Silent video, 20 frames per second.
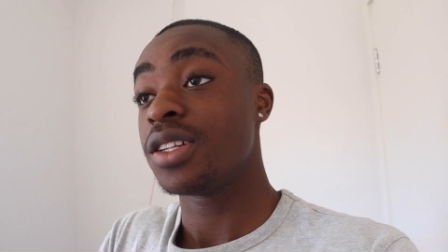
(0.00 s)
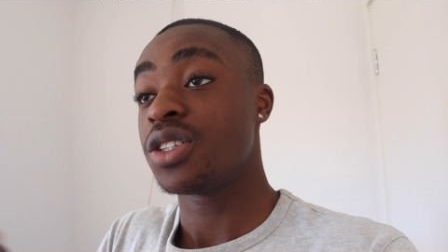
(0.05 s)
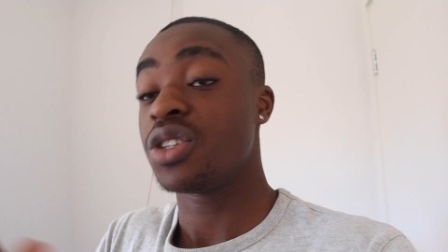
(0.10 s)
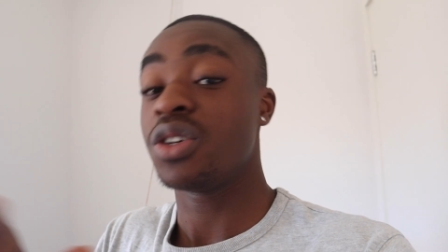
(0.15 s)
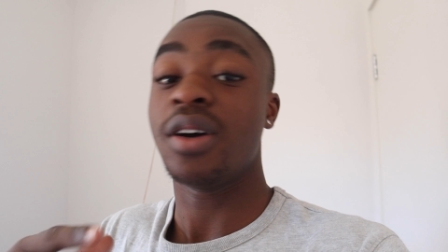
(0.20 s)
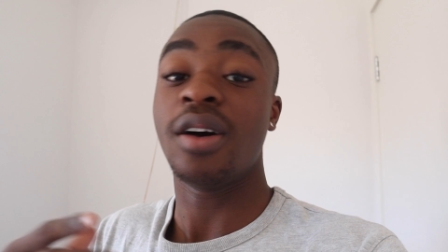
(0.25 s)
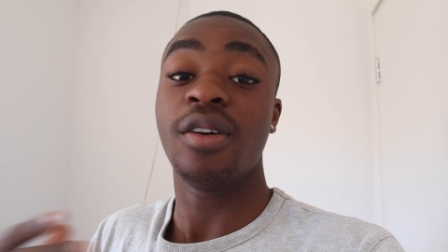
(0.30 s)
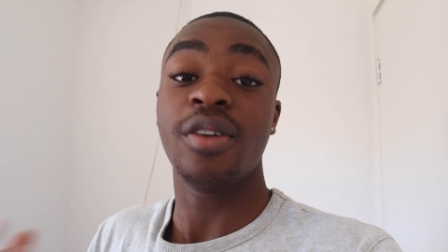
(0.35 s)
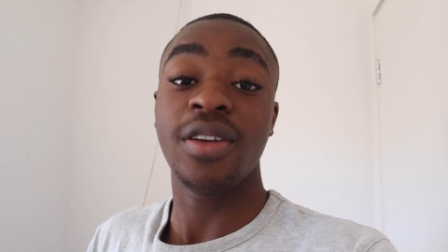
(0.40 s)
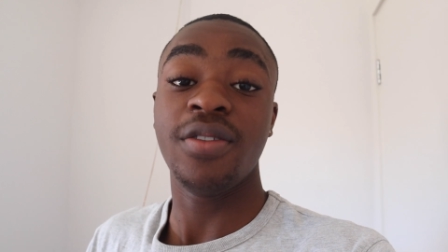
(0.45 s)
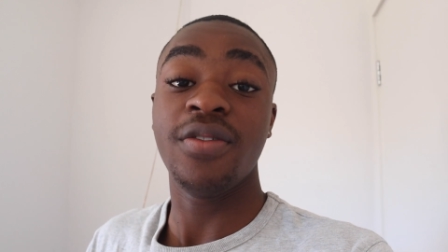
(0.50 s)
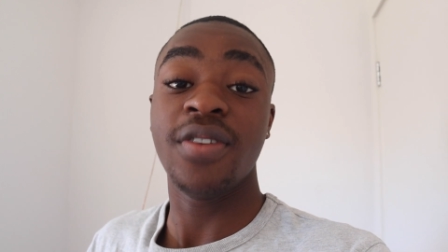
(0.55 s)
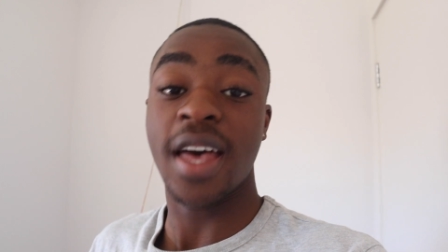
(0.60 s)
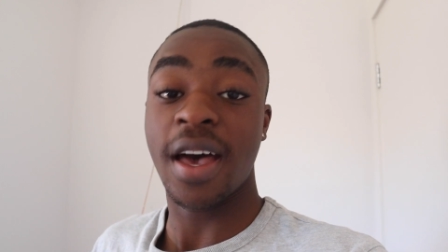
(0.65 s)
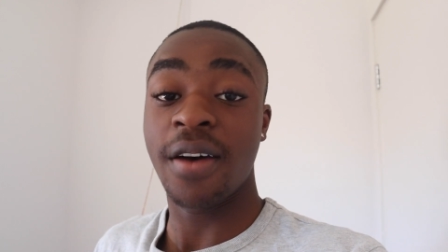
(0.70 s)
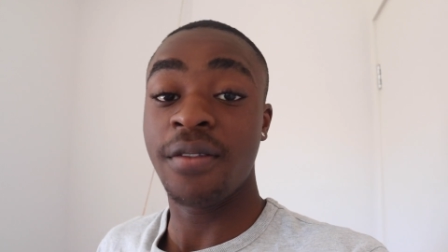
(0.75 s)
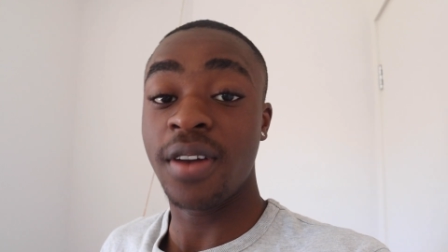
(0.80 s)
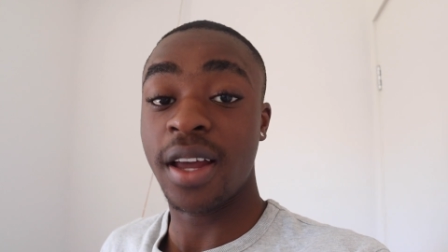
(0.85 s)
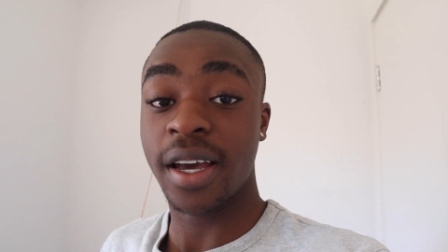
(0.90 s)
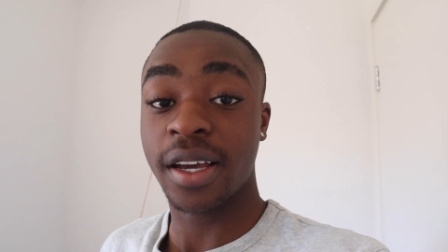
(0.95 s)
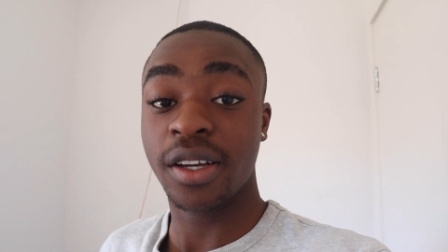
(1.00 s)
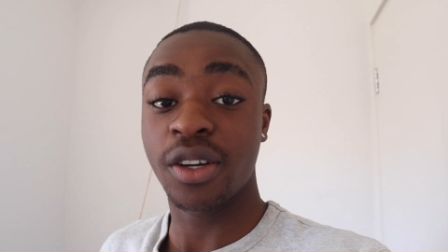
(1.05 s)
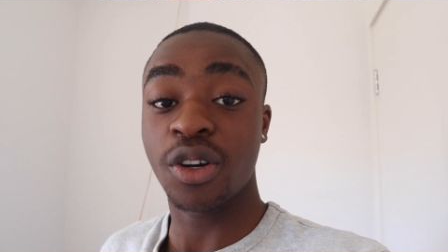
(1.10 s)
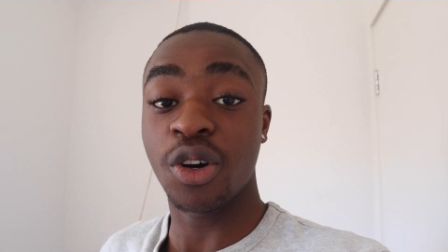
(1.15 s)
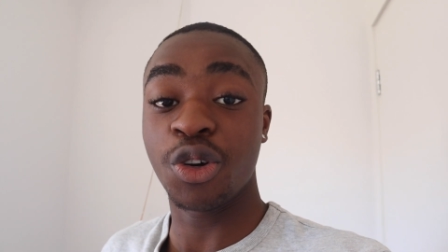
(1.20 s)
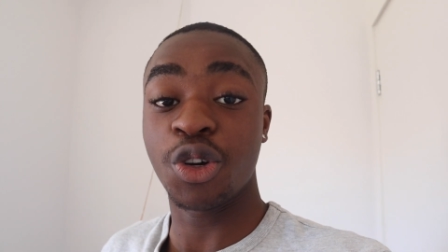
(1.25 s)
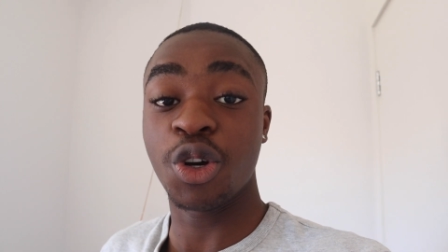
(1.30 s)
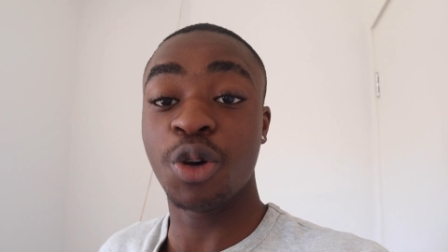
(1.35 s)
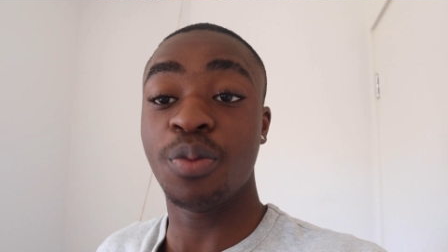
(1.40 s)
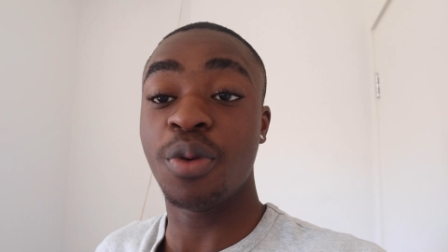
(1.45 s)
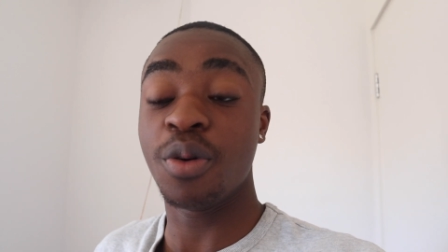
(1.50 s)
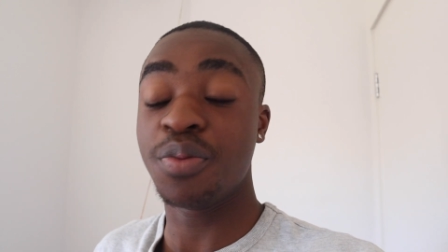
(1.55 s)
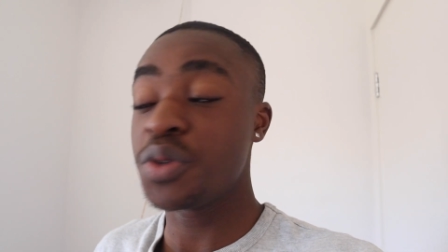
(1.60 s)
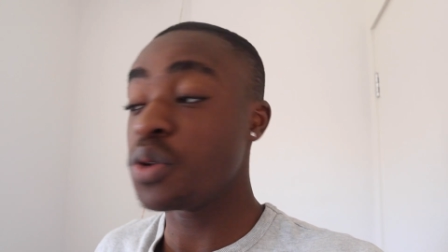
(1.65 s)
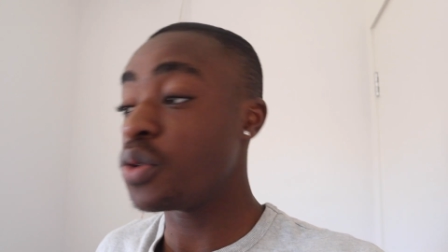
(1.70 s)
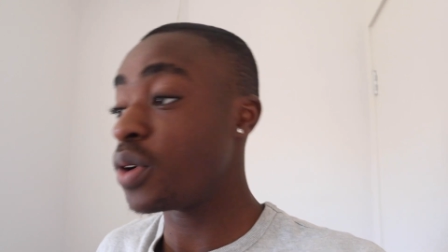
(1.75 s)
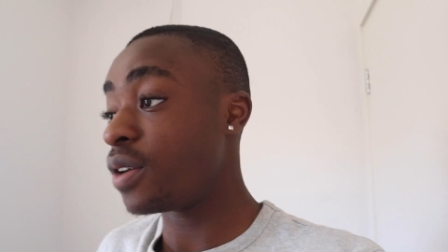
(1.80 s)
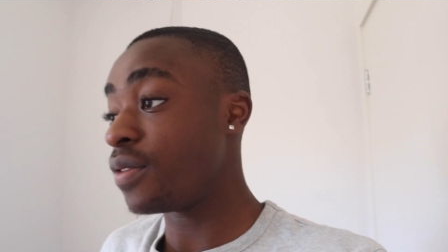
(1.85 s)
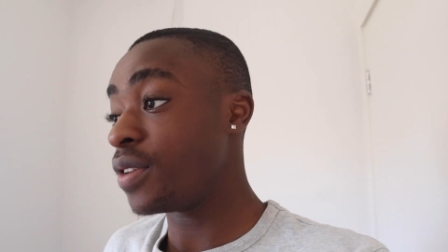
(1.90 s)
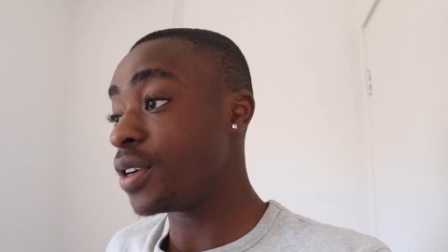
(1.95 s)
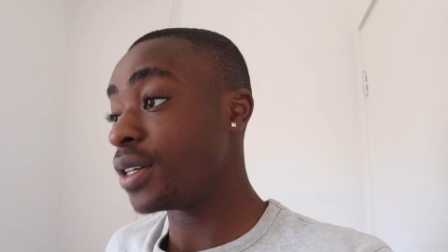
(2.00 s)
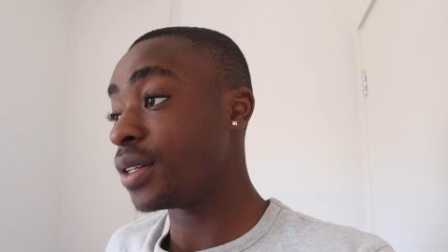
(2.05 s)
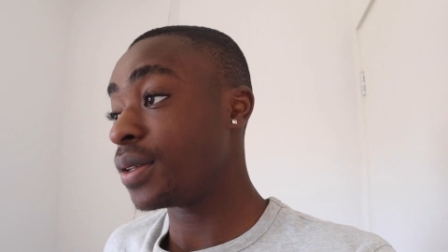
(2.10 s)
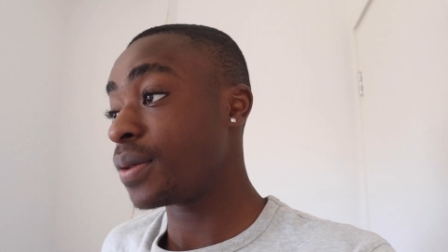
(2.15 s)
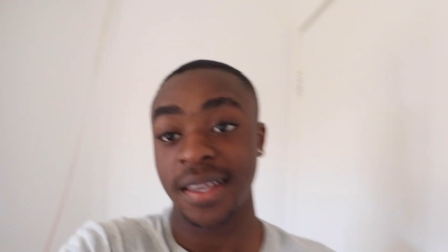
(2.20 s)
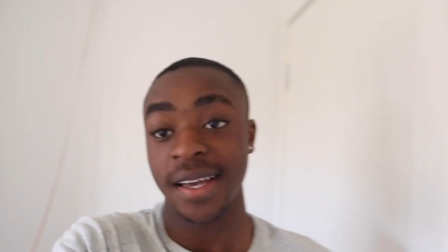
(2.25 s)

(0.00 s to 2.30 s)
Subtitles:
so I would either have like Cocoa Pops or whatever.